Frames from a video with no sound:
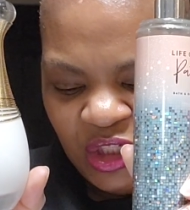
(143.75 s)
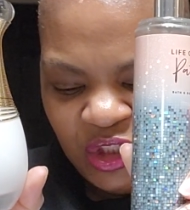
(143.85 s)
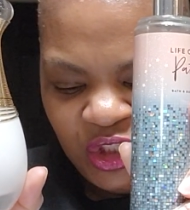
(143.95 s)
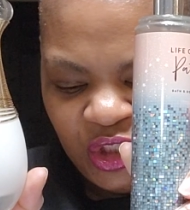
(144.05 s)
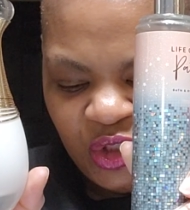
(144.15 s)

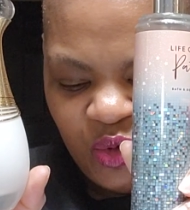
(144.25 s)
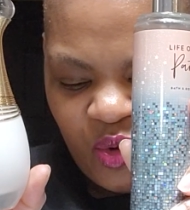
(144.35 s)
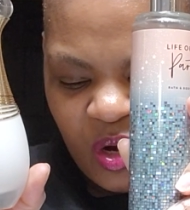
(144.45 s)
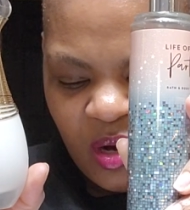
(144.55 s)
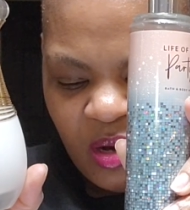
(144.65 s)

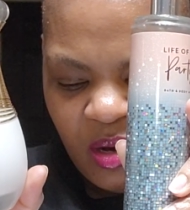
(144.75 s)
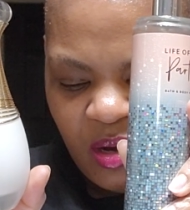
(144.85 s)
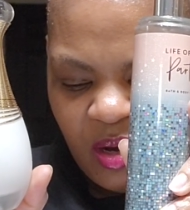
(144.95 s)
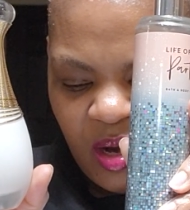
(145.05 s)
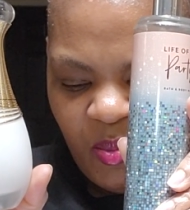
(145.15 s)
J'adore
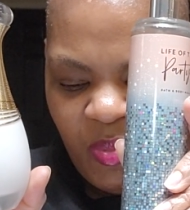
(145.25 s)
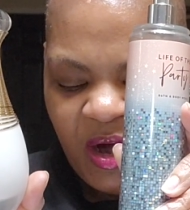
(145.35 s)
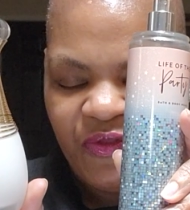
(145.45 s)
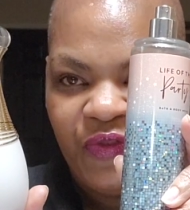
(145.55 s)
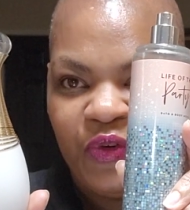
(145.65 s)

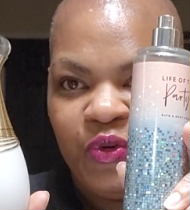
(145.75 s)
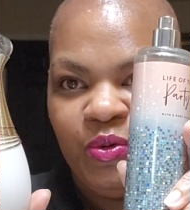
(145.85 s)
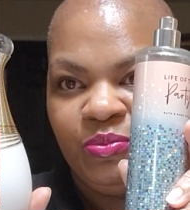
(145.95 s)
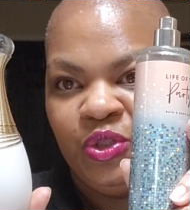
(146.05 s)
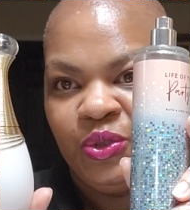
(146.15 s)

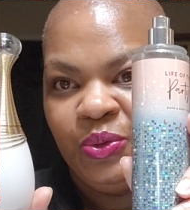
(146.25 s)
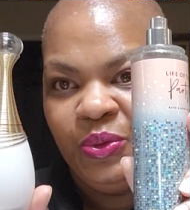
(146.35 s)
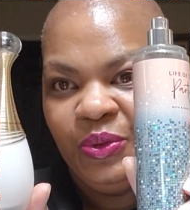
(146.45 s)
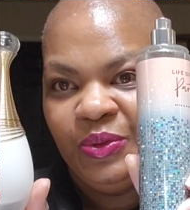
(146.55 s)
Parfum Du.